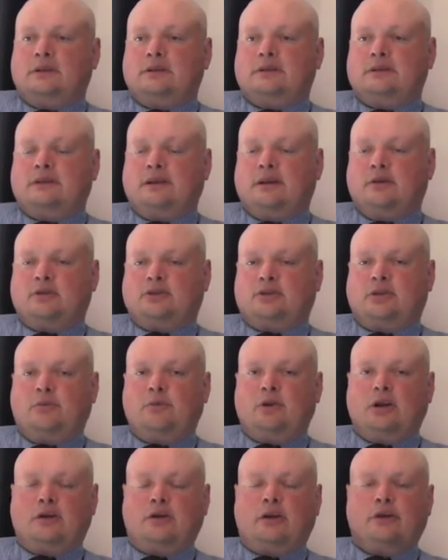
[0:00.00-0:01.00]
a
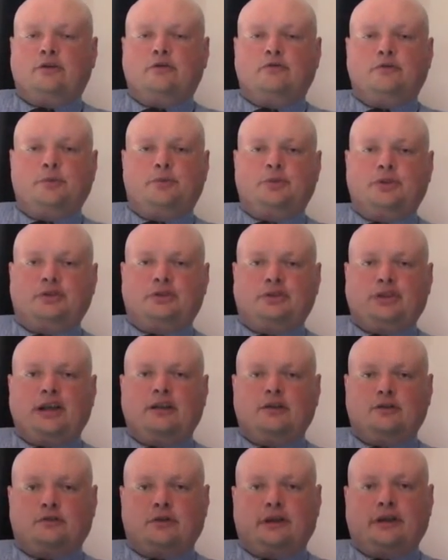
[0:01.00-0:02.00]
guy called Rupert
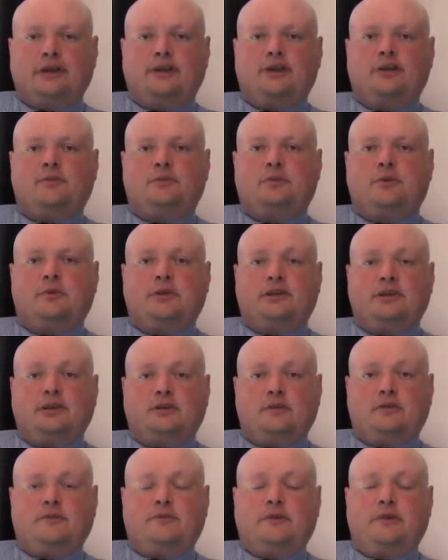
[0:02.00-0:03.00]
Sheldrake, you've probably
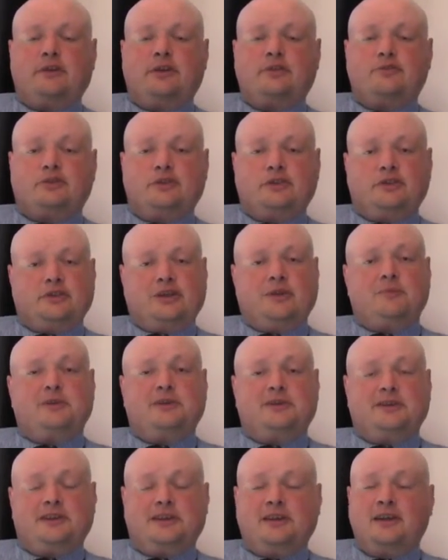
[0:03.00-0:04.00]
heard of, very interesting chap
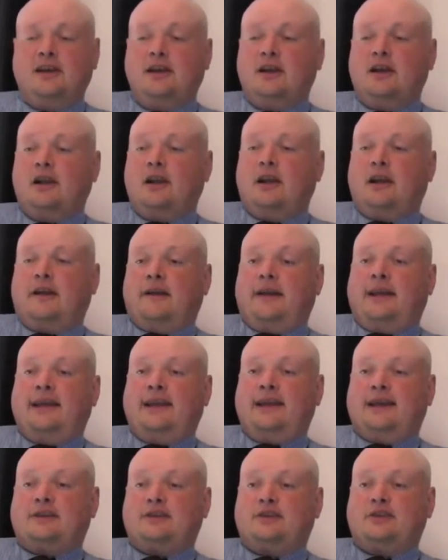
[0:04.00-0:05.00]
indeed. Absolutely.
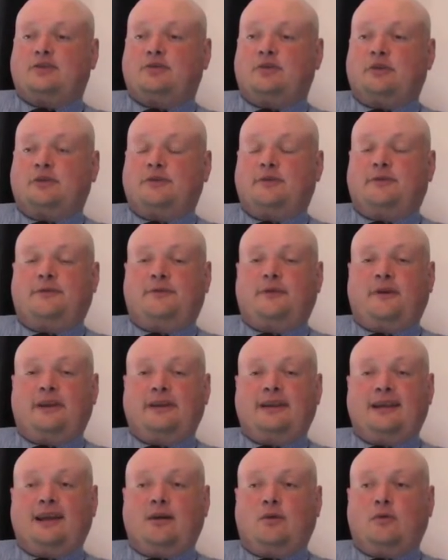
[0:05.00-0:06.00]
He actually tried to
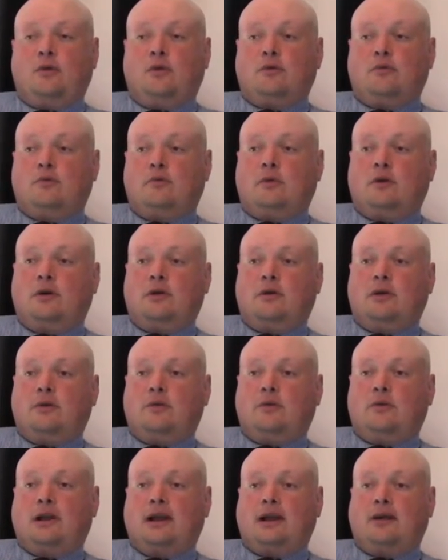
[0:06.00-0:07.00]
find out
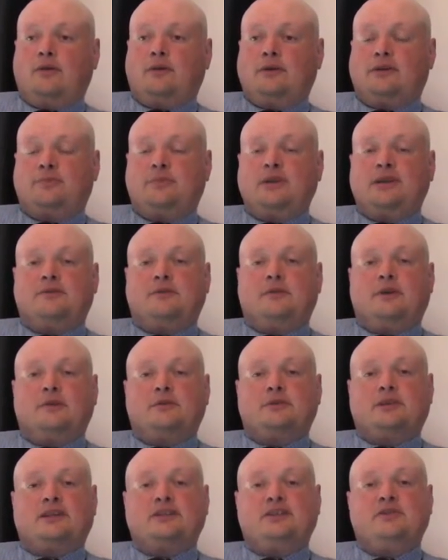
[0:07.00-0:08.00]
how the speed of light
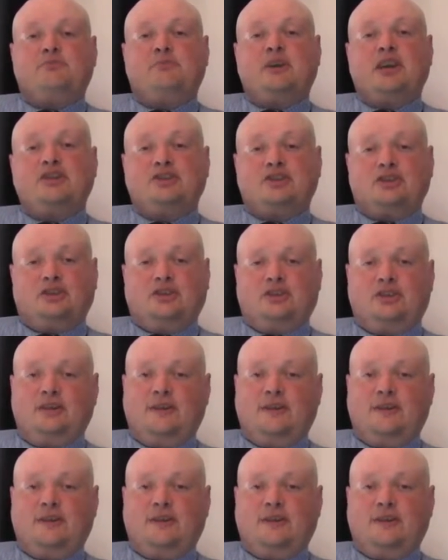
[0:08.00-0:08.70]
was actually measured.